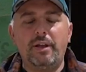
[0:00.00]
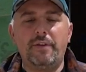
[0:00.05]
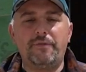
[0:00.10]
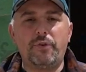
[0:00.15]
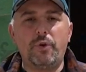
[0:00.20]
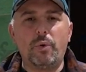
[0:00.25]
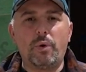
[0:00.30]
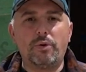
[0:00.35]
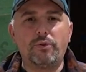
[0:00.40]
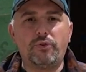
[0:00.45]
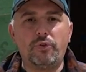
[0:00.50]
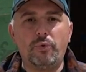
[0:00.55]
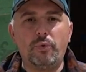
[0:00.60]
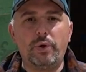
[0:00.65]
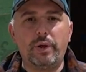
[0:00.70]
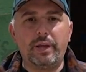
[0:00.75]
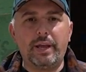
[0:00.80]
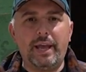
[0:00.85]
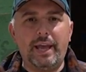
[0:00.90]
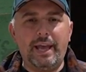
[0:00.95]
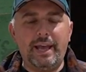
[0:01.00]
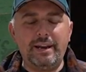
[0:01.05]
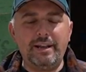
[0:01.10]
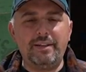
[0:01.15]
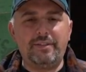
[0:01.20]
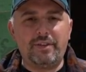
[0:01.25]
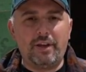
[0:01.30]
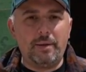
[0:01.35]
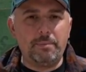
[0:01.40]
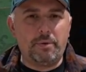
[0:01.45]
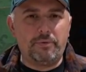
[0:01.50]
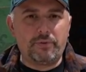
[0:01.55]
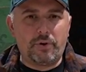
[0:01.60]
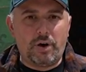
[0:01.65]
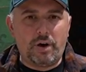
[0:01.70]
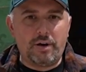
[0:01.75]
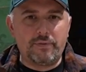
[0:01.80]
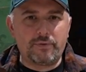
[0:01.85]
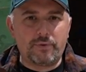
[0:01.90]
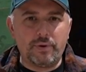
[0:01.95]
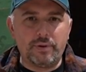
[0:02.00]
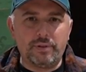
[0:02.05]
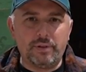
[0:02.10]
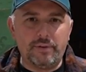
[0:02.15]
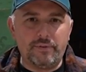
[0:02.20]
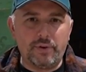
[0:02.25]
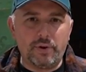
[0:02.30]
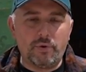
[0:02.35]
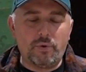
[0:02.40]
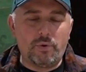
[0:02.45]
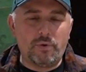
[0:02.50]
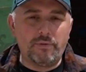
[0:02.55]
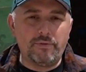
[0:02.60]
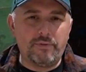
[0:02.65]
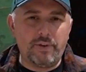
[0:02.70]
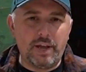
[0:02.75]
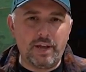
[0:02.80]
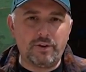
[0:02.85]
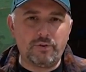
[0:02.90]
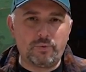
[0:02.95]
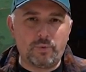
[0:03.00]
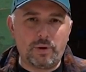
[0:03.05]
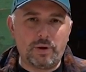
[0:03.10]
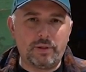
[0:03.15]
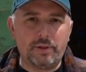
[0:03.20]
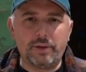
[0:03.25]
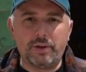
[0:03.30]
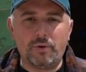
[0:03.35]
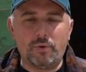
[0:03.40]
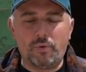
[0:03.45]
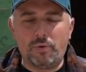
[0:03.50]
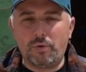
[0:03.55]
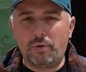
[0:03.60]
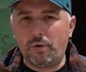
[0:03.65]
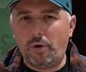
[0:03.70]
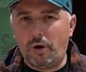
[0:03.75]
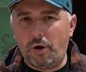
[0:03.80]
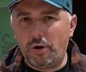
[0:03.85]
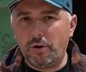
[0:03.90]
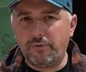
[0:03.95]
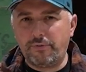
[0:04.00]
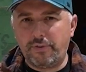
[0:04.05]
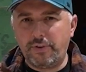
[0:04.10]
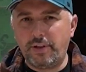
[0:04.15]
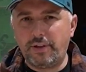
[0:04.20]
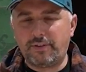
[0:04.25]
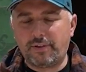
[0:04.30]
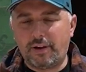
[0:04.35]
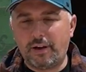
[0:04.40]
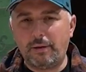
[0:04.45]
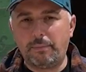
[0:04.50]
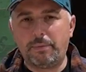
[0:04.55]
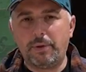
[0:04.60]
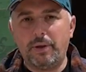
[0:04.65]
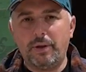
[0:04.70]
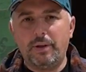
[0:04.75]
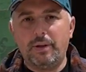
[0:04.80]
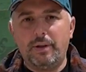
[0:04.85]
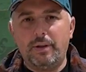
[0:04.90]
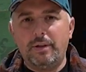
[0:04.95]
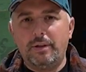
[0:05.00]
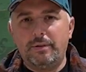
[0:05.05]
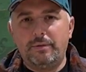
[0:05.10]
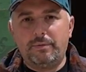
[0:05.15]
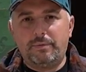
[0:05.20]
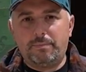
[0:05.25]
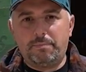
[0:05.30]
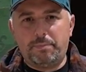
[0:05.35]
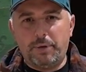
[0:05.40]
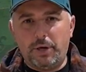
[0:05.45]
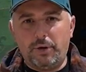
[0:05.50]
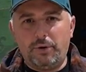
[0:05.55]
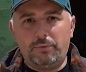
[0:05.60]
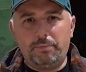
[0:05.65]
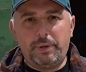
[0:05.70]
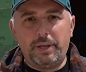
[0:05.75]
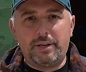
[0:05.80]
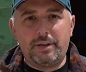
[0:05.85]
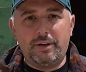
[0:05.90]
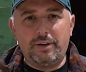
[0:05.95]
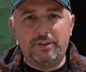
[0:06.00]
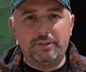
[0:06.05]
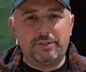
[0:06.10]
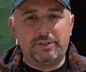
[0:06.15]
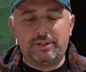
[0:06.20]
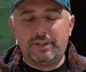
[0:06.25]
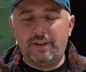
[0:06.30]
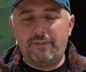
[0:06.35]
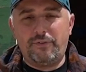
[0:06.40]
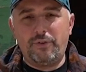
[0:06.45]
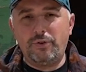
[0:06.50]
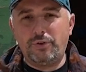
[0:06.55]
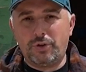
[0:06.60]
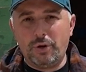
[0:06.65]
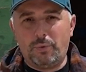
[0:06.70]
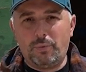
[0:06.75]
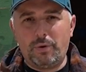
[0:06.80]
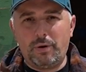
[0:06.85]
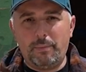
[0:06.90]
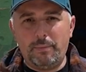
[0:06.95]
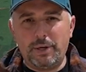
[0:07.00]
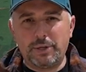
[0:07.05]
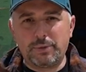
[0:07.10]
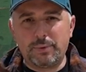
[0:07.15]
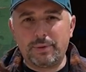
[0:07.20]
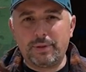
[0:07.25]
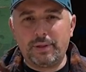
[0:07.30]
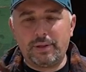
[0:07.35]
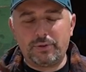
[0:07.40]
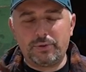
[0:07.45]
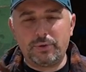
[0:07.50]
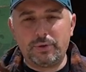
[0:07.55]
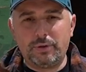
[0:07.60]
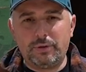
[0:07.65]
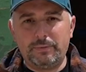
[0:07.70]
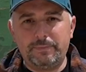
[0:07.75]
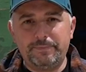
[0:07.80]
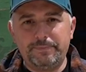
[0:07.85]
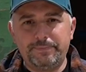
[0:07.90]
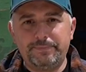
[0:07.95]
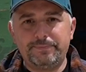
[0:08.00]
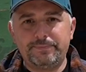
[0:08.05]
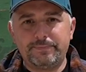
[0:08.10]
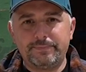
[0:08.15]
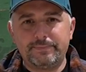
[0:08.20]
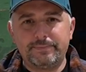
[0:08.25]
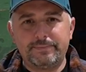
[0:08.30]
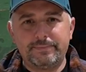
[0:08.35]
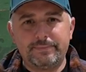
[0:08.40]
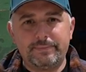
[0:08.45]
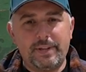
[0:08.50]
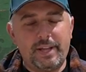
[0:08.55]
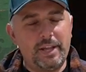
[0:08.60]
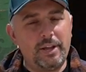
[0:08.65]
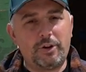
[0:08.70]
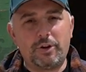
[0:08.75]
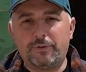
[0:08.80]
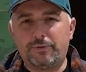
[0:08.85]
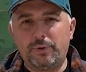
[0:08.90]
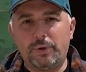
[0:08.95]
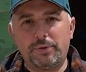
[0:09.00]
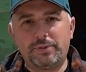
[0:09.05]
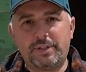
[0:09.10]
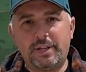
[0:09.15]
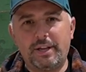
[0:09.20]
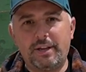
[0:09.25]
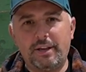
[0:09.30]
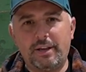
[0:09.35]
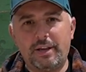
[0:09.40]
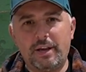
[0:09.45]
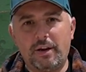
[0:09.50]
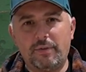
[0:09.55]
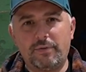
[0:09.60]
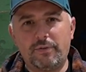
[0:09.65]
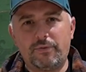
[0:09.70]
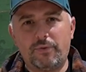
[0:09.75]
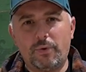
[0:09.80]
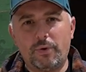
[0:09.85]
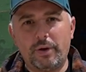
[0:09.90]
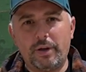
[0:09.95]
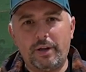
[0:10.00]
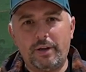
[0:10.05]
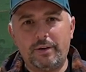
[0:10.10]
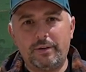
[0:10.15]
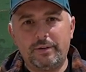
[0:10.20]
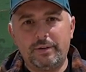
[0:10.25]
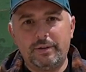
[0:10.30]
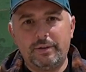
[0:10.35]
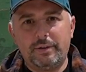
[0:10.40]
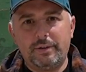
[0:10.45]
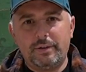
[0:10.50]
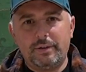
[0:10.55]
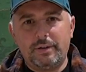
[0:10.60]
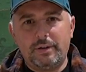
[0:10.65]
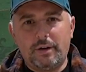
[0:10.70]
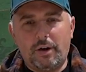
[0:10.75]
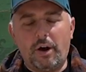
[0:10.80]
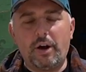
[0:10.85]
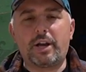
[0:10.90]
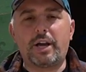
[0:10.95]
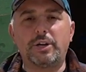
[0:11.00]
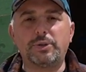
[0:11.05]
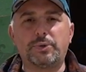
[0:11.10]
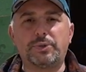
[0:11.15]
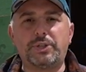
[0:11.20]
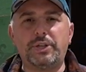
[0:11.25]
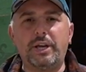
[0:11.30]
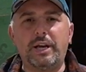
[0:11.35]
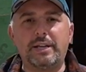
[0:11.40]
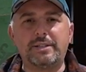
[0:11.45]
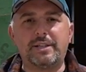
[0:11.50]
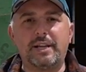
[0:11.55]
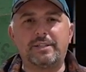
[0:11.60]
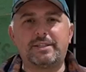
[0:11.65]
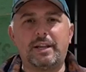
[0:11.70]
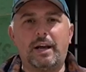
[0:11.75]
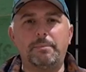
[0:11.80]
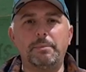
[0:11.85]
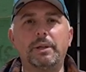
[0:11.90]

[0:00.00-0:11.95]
if you are doing any type of off-grid living or van dwelling or RV type build, because if you don't want to mess with electrical, EcoFlow's taking care of it for you. All right, guys, we'll see you guys next time.